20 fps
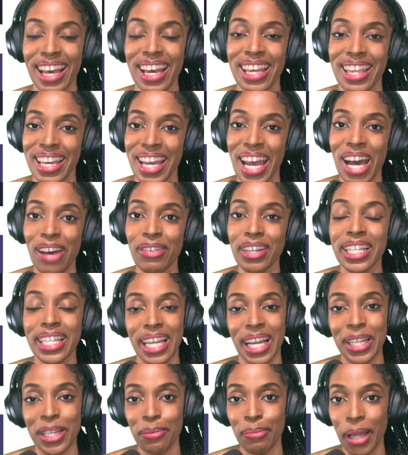They have a
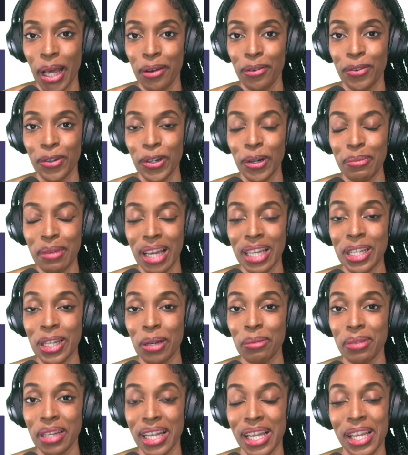data platform that's
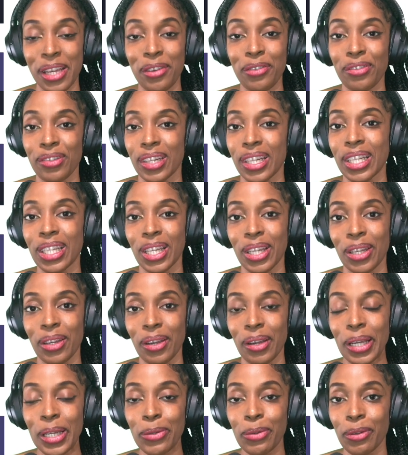completely free to
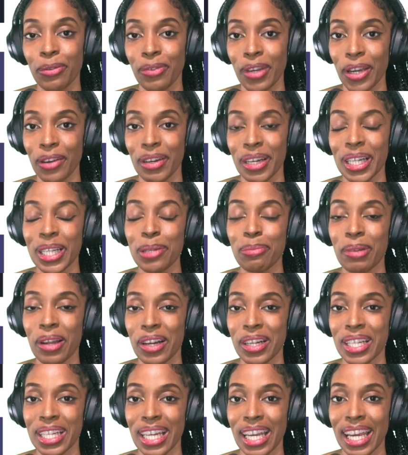use with various
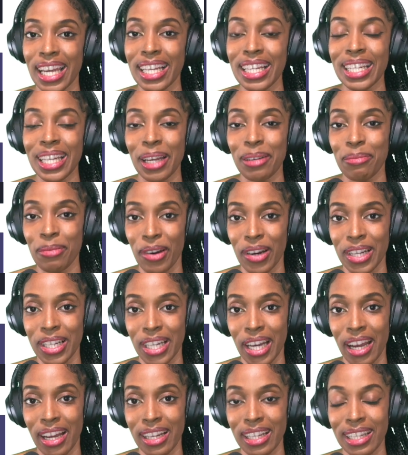blockchains and
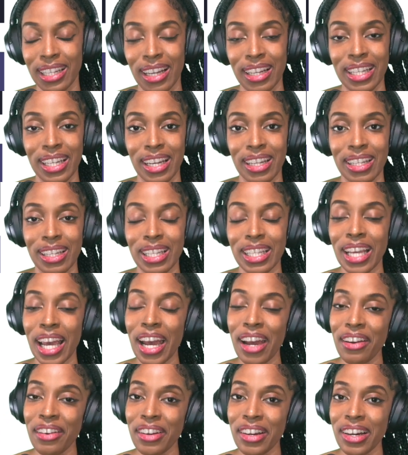projects such as
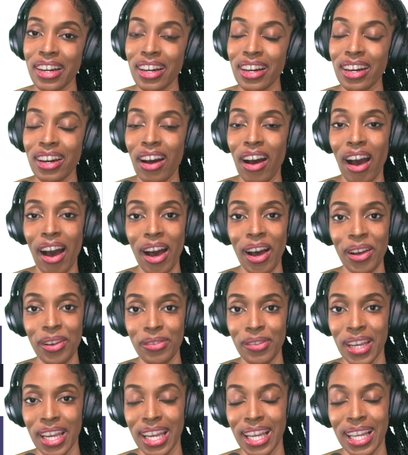Terra,
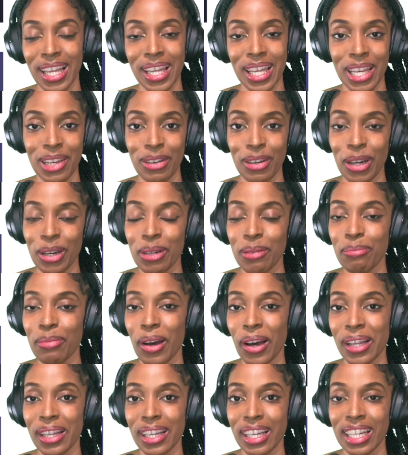Aave, Ethereum,
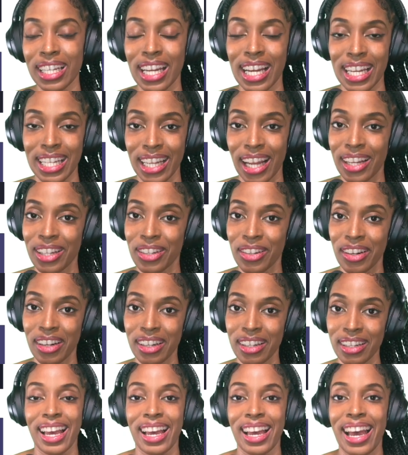Polygon,
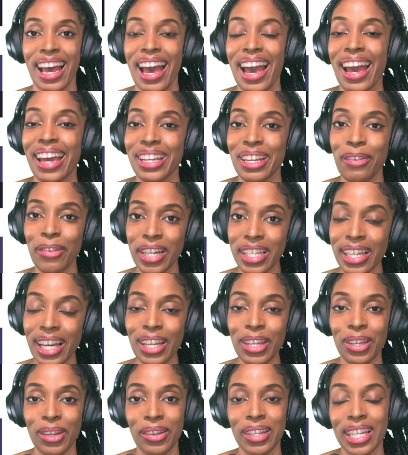etc. Anyone can
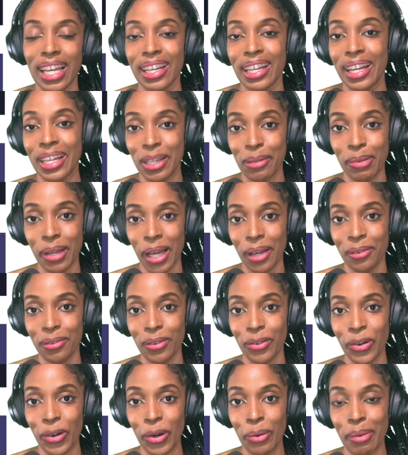use their data
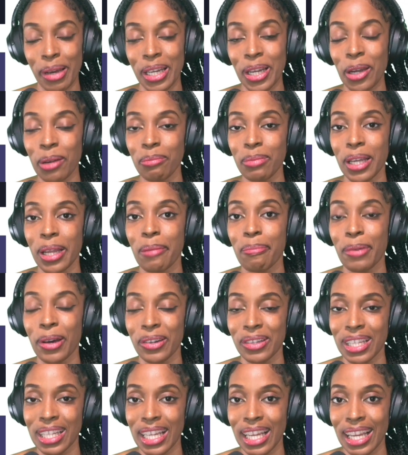platform and complete
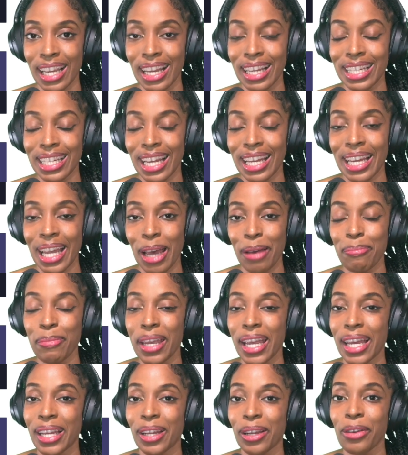bounties and get
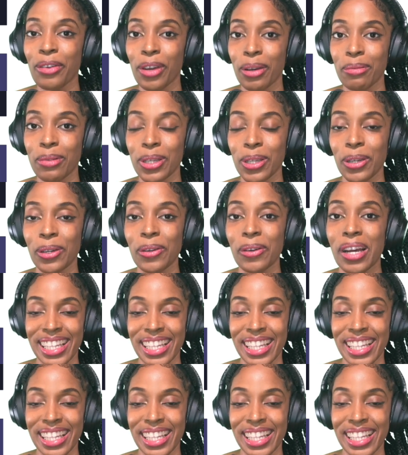paid in crypto.